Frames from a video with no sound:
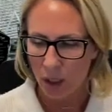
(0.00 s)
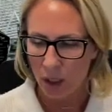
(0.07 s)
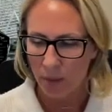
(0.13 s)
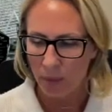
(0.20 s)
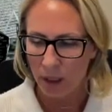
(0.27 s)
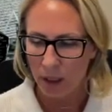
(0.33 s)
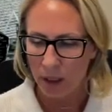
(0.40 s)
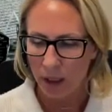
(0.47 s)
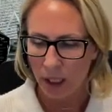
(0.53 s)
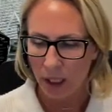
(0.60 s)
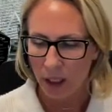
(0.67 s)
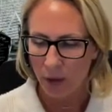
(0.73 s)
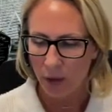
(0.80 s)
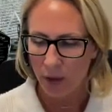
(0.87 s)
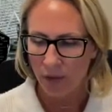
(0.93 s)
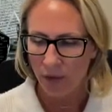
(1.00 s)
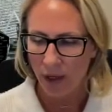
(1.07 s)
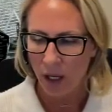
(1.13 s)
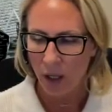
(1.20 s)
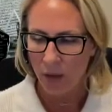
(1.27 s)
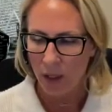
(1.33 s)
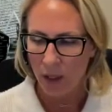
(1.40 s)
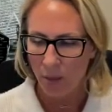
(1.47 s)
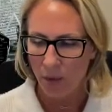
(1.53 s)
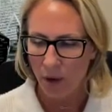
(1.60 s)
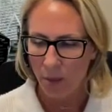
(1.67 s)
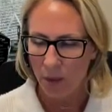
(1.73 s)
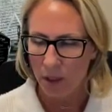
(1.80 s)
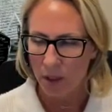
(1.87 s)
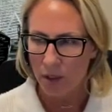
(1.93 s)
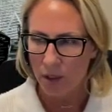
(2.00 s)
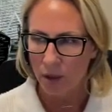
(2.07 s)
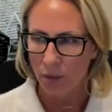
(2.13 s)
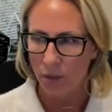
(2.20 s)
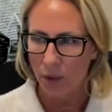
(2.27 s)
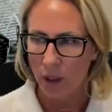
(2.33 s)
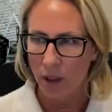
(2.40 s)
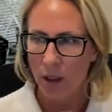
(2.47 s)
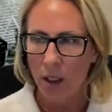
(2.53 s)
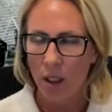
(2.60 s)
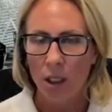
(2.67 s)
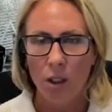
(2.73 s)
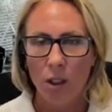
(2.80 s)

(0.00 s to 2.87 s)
indicator of how that property is going to run.